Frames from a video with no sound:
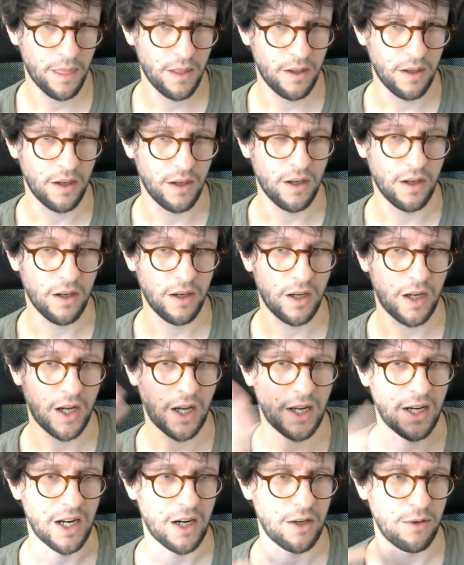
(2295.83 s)

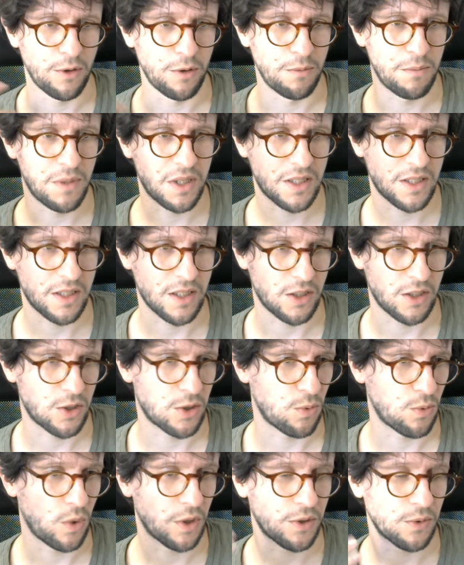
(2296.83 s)
an error
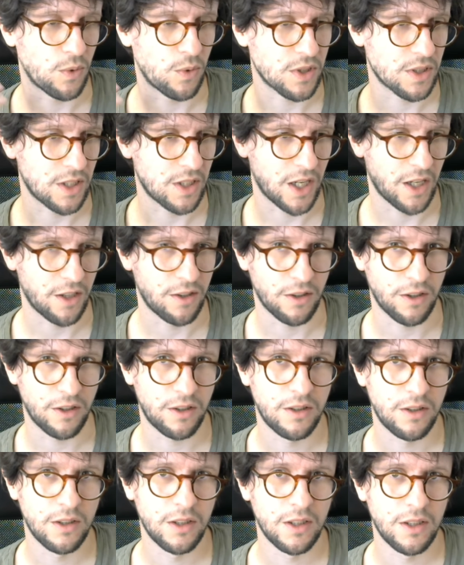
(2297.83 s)
message. What was the error?
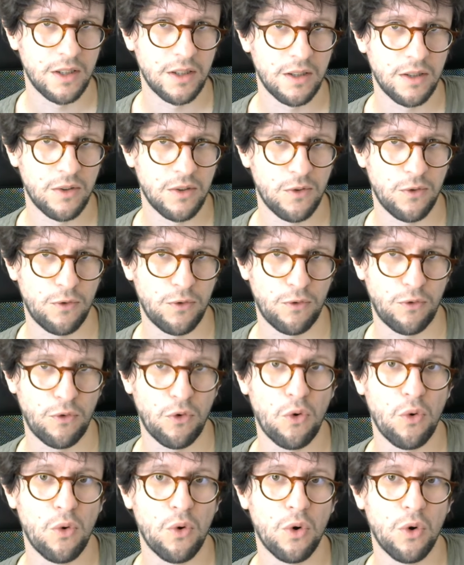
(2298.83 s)

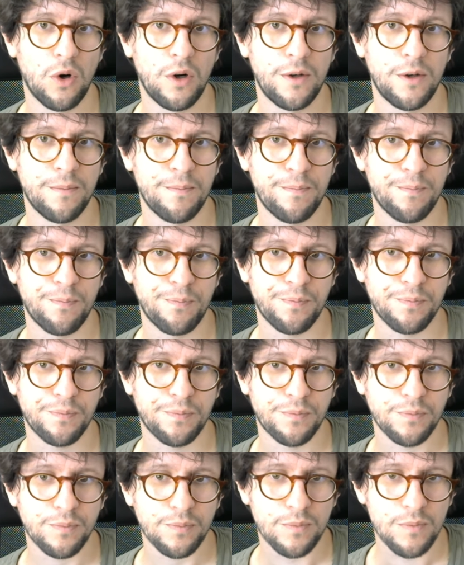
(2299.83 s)
For
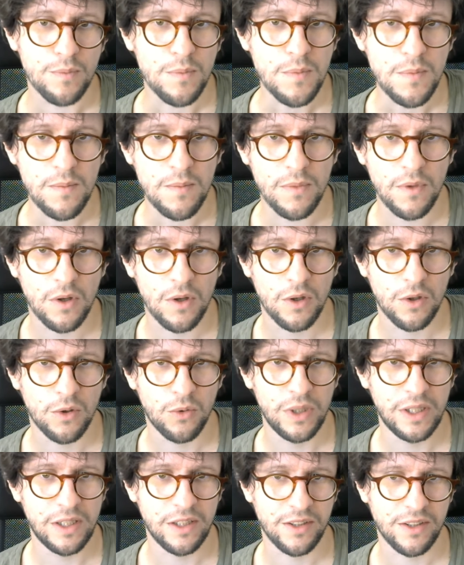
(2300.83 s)

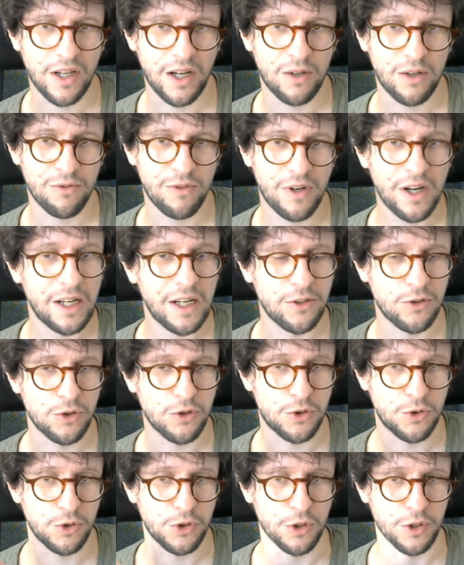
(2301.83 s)
read entire file, it
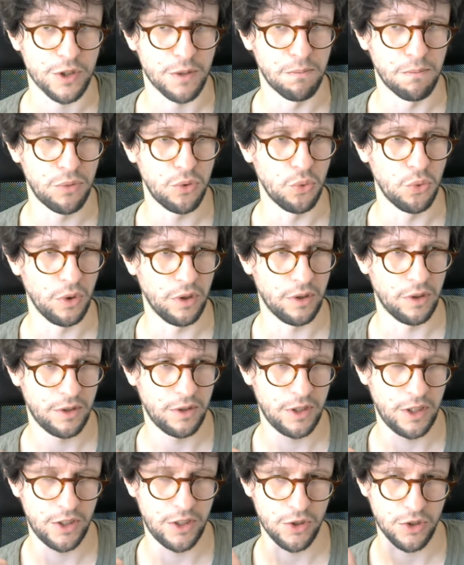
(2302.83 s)
just returns a bool.
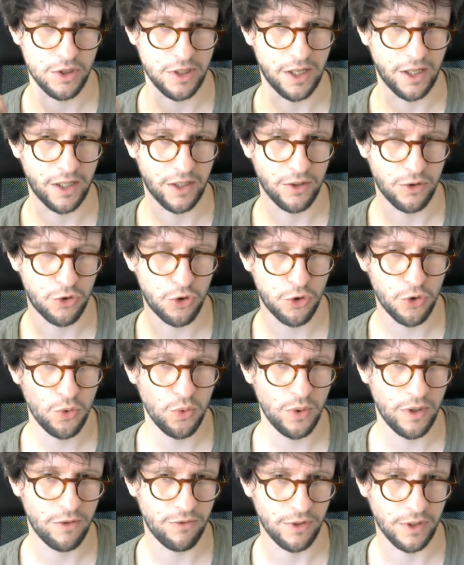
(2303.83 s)
It's just like
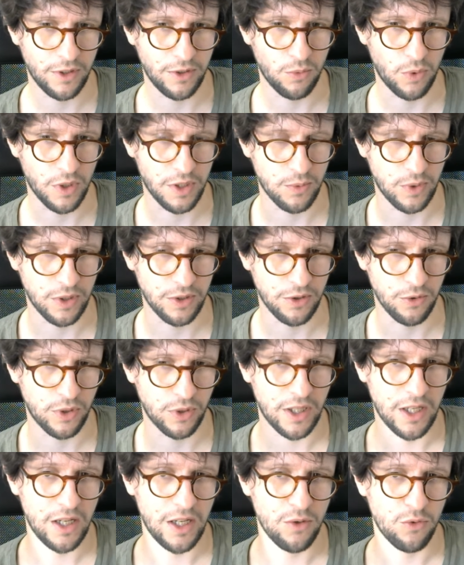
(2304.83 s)
true if it went
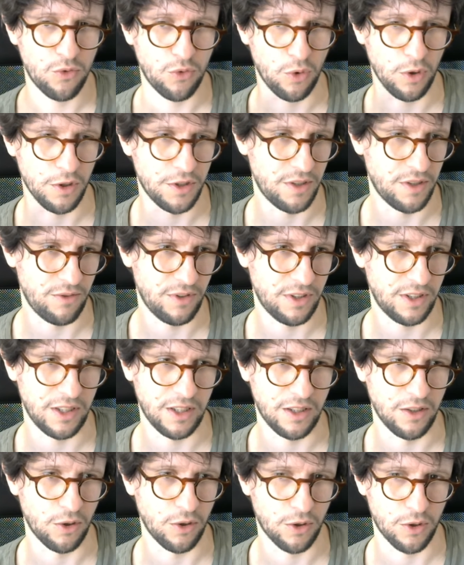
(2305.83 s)
okay, false if it
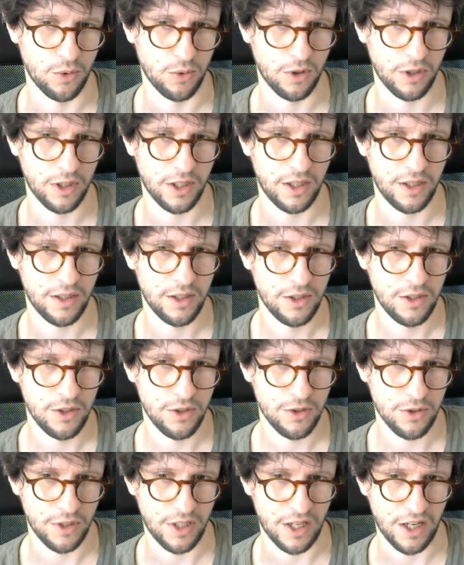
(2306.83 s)
did not go okay.
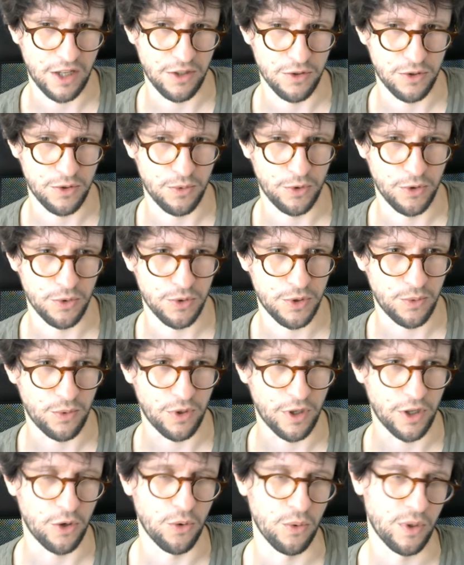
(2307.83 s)
So then I used to use the
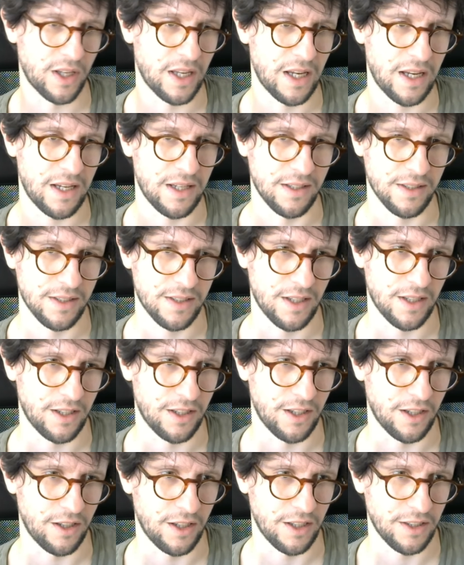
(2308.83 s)
word okay instead
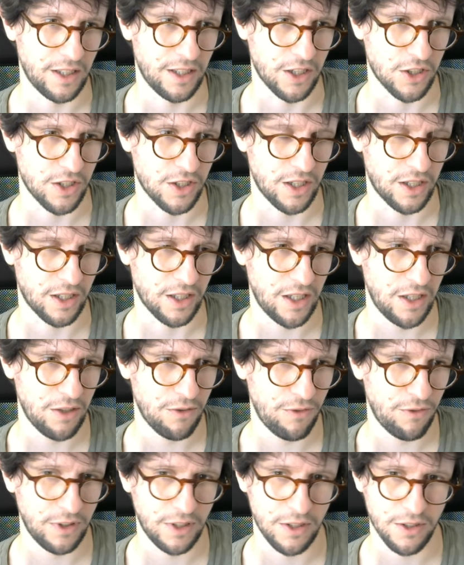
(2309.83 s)
here, and then I check
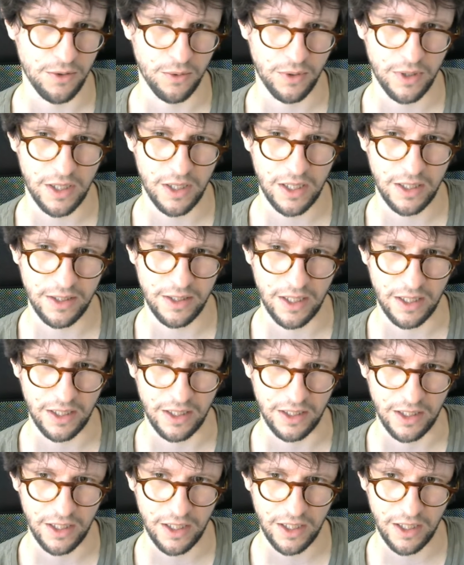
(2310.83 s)
if it is okay, then
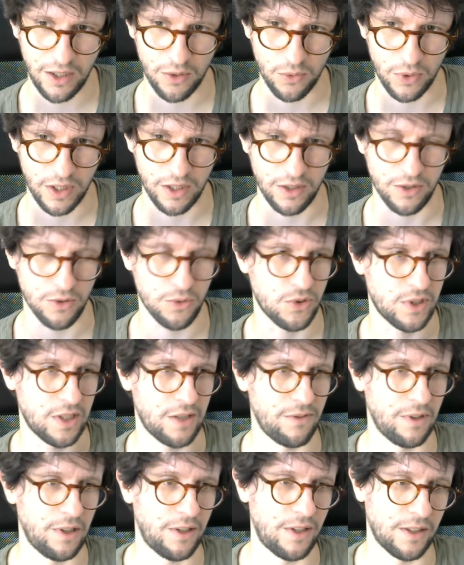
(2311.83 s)
in here we can use
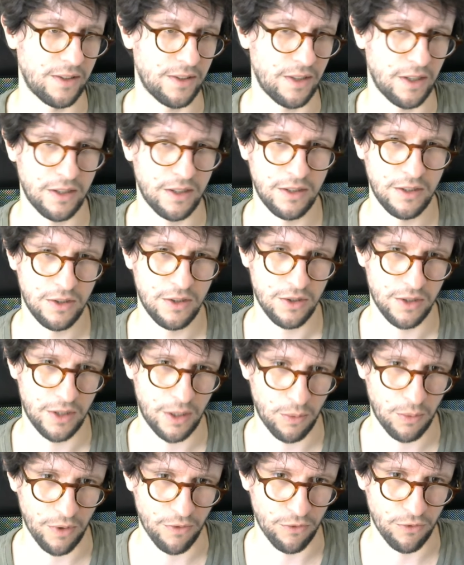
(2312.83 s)
level data. So
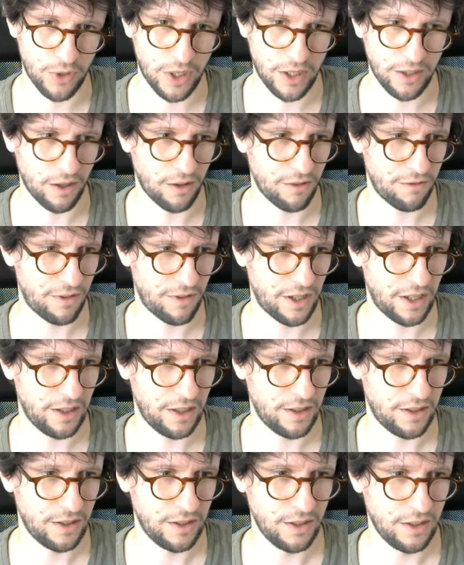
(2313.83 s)
then we've read our
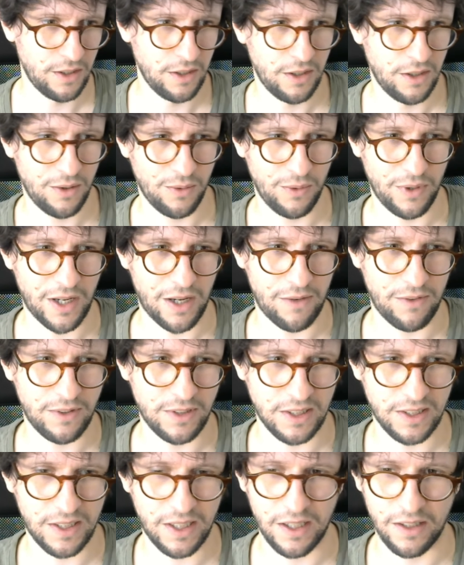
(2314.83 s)
file, we have
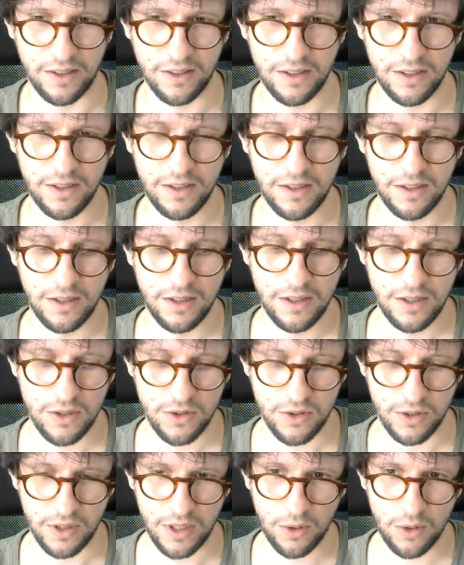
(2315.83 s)
it at hand.
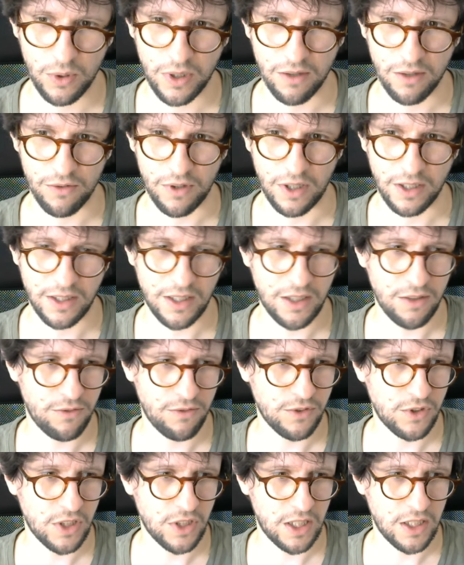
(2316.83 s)
So now we can write
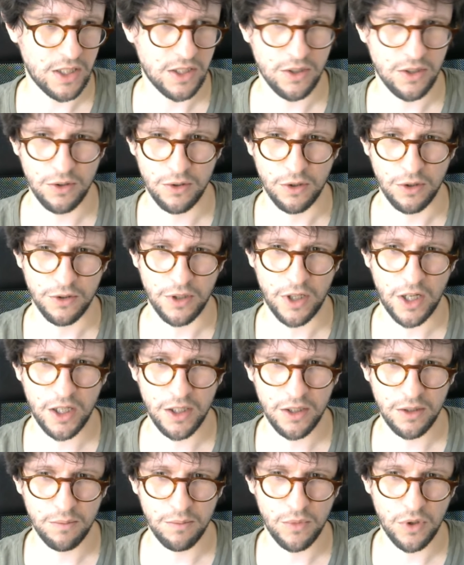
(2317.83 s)
if
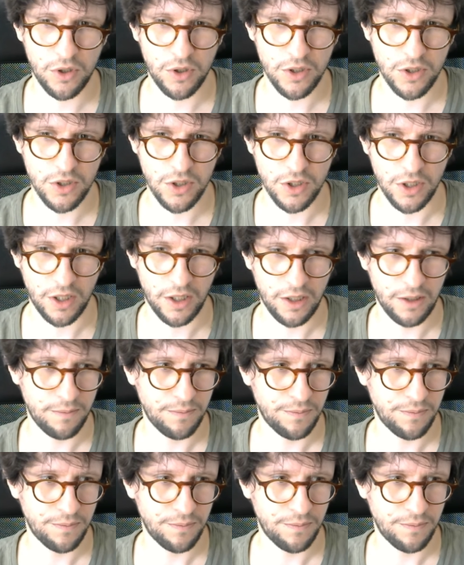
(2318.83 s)
json.unmarshal